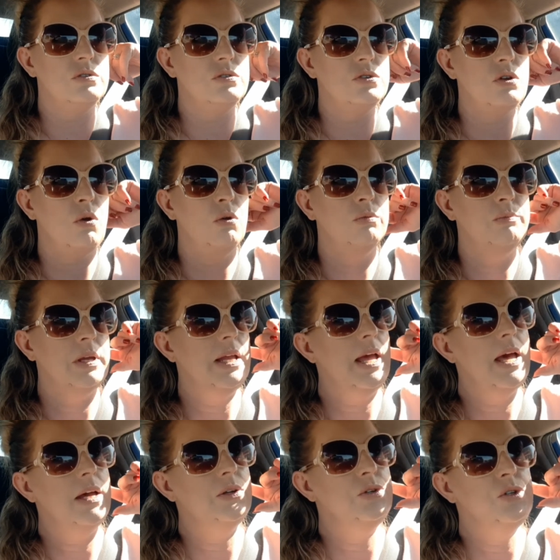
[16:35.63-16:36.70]
told me
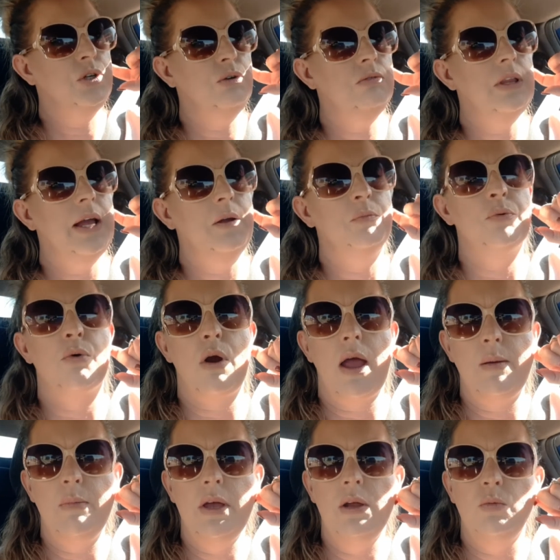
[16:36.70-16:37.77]
how to like
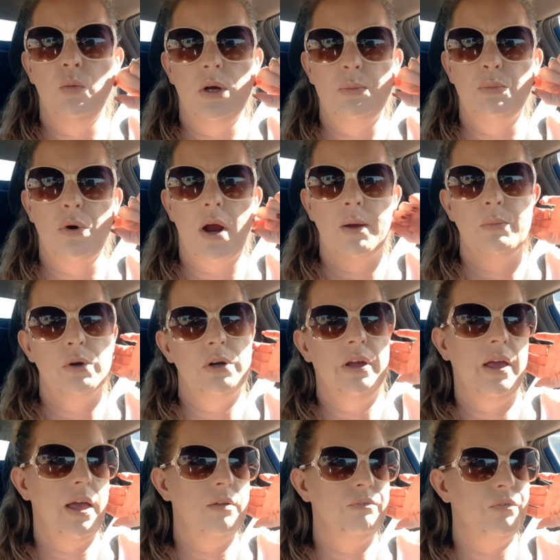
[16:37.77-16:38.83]
prime it, what primer to
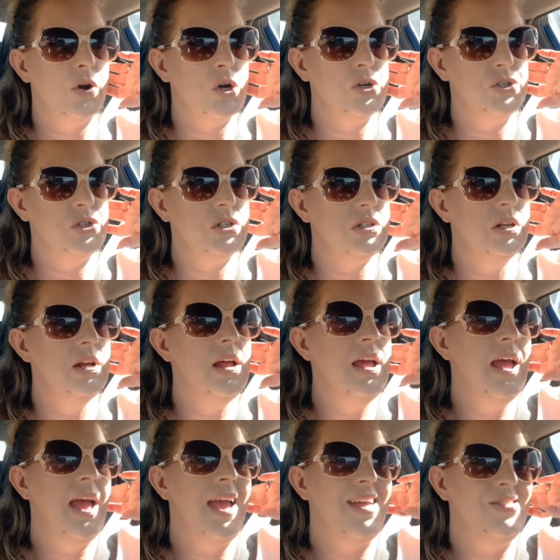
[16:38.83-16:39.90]
get first,
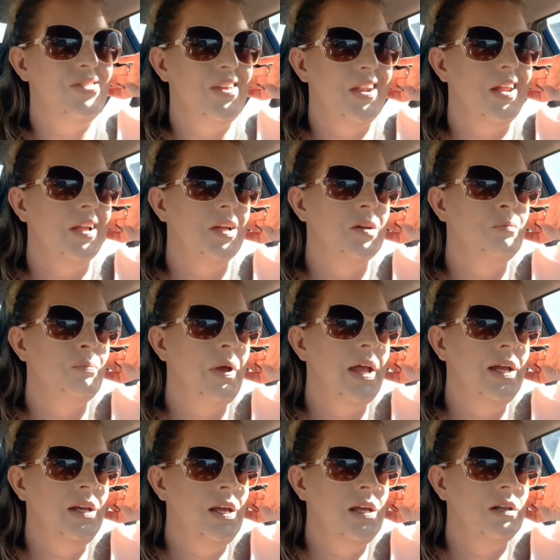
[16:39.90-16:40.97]
and then I can
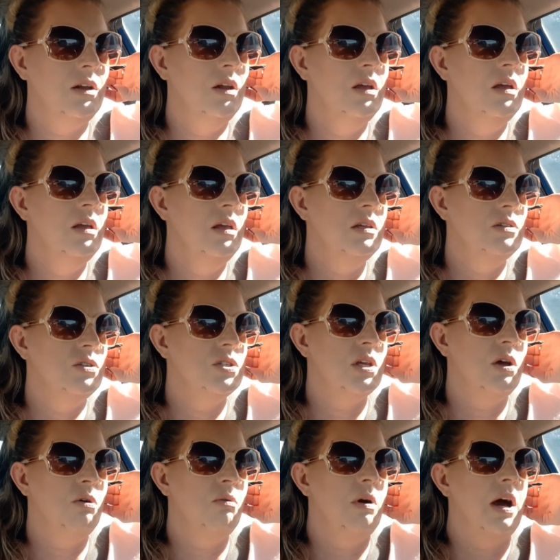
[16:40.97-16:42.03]
paint it.
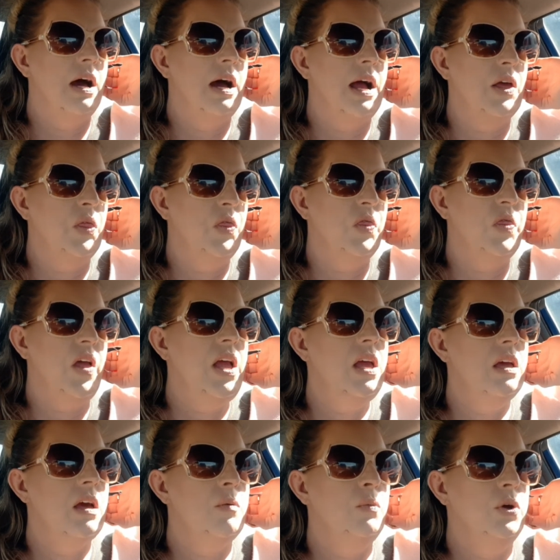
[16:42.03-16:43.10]
So I
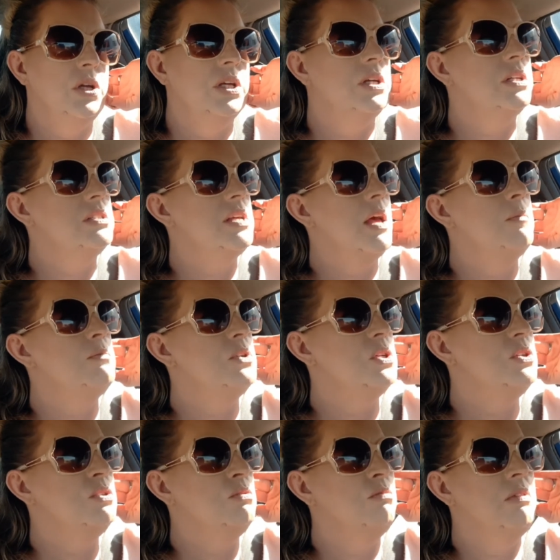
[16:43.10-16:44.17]
think I'm gonna attempt to
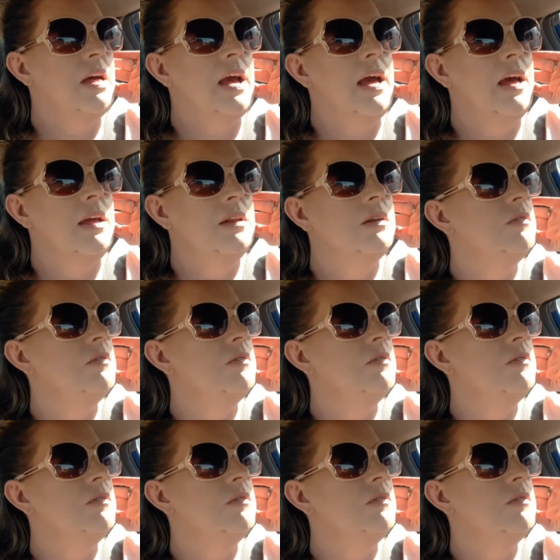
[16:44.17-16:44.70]
do that.